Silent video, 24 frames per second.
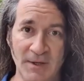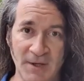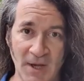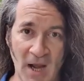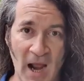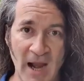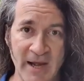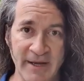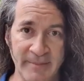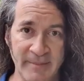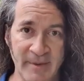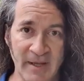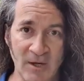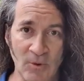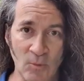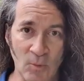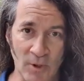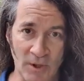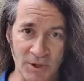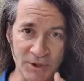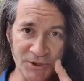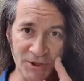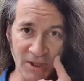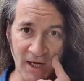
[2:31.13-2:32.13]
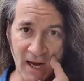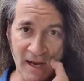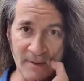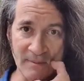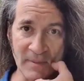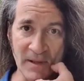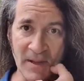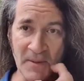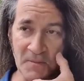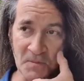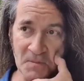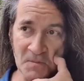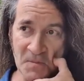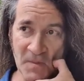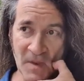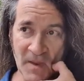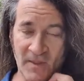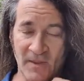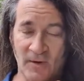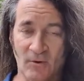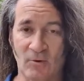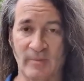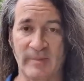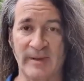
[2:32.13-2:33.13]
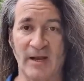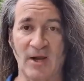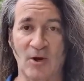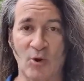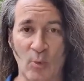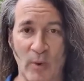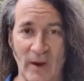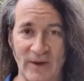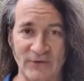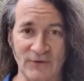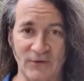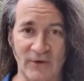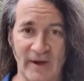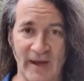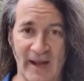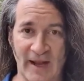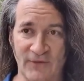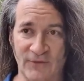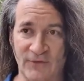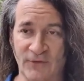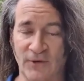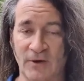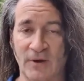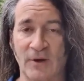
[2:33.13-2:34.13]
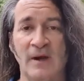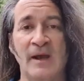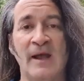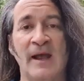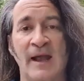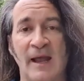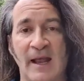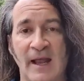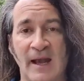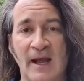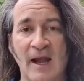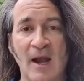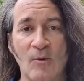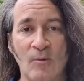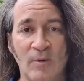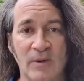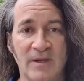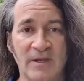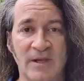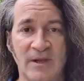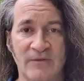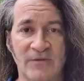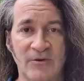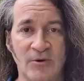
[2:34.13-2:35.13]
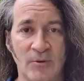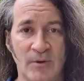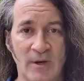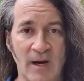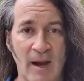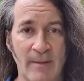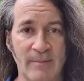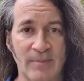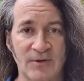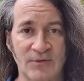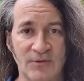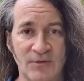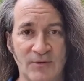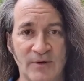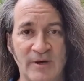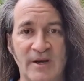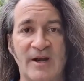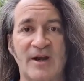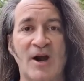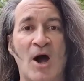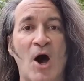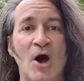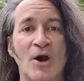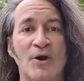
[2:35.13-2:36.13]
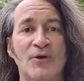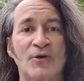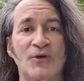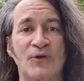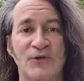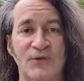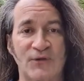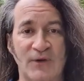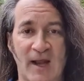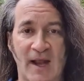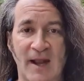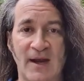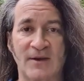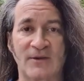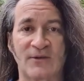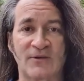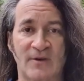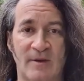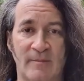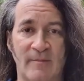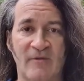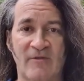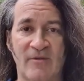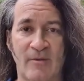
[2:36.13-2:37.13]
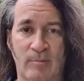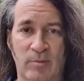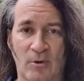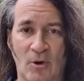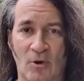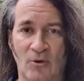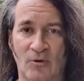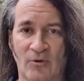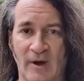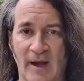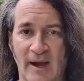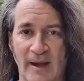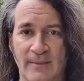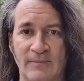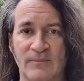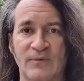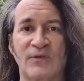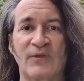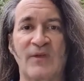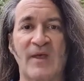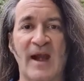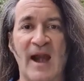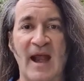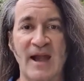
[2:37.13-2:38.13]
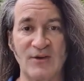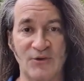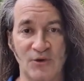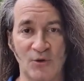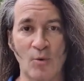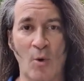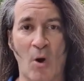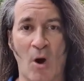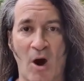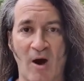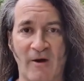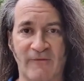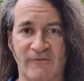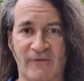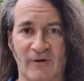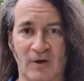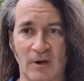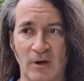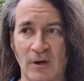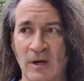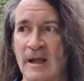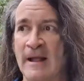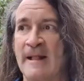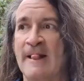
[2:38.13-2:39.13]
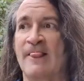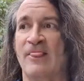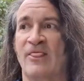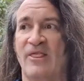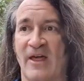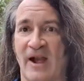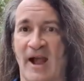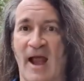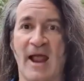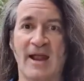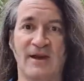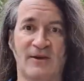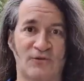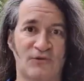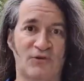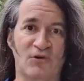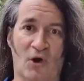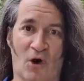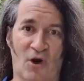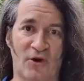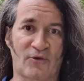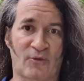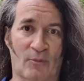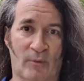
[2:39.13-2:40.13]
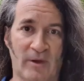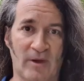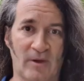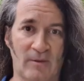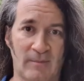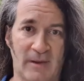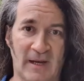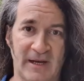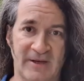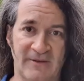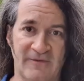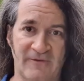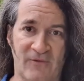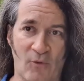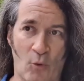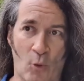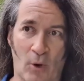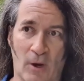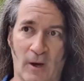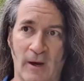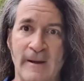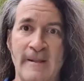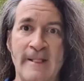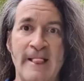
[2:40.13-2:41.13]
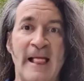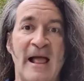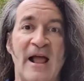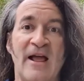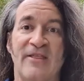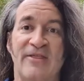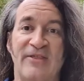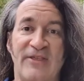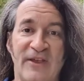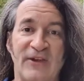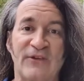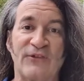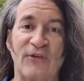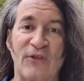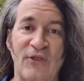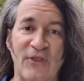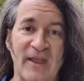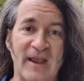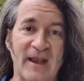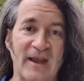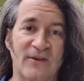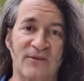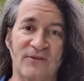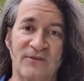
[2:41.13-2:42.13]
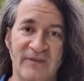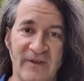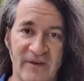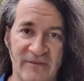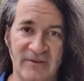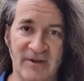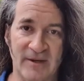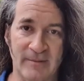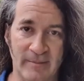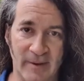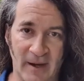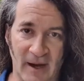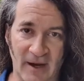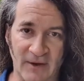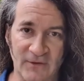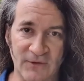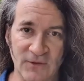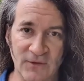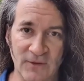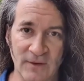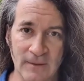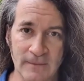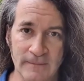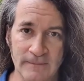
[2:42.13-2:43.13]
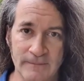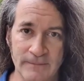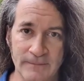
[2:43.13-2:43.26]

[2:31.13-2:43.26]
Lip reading: 90-minute workshop. There will be a question answer, and I will give you an opportunity to understand some of the programs that I do offer, that I charge real money for. This thing is 50 bucks,